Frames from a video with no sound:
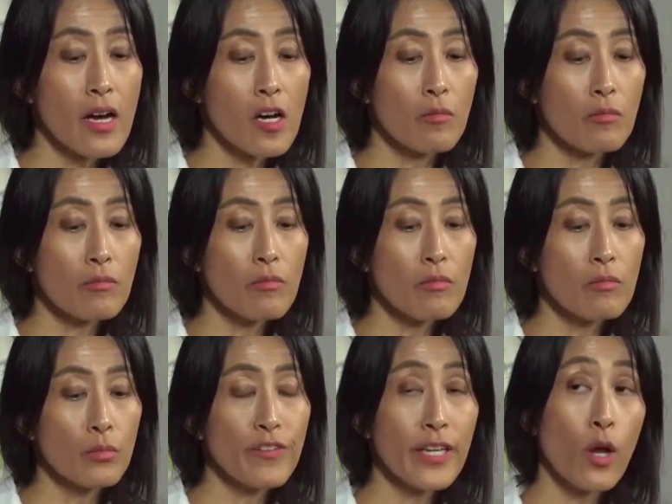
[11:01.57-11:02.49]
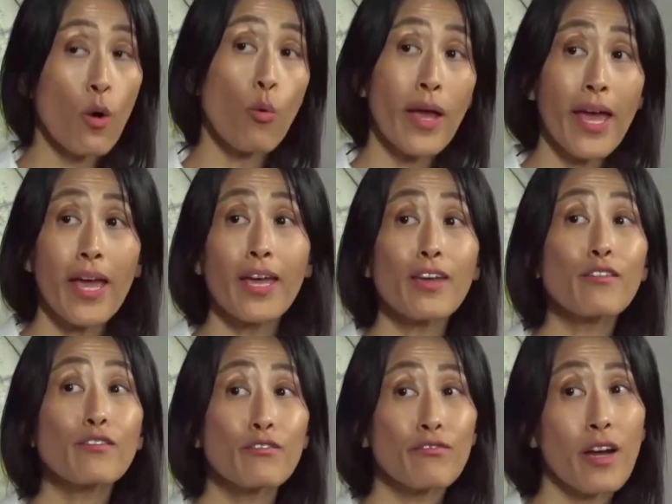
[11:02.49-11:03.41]
uh, moving
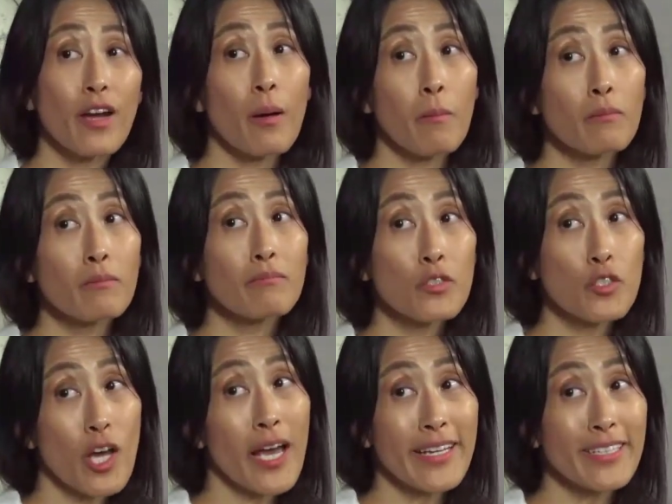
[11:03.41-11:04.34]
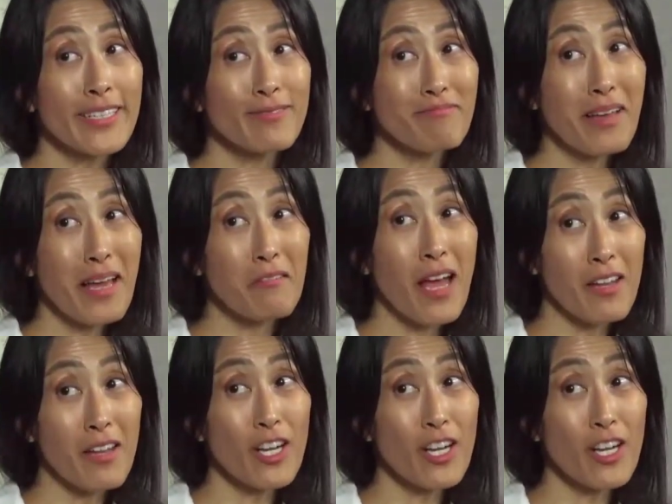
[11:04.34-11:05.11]
away from China and,